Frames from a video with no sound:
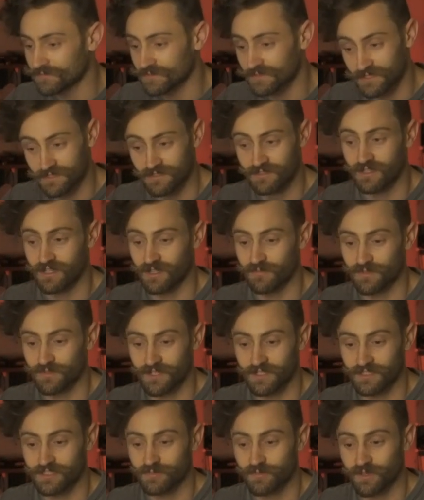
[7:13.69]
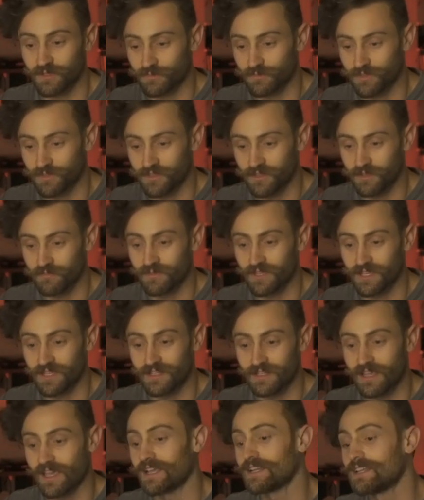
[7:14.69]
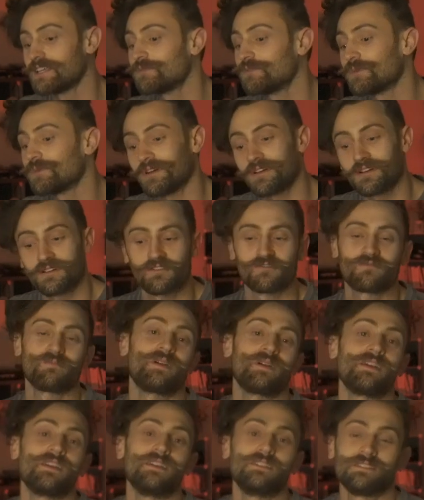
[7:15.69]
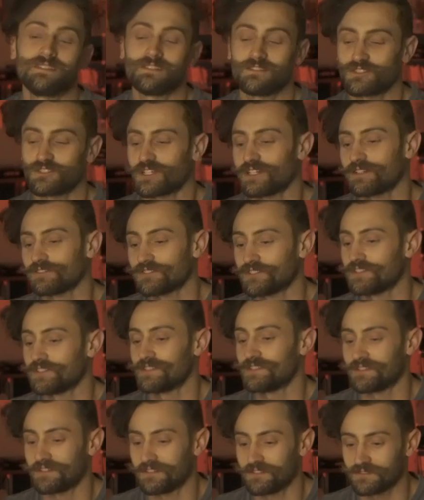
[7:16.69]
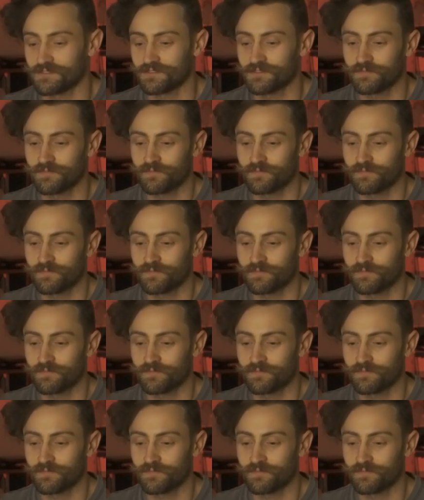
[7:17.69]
Less time than I spent with them in any one of my 18 childhood years.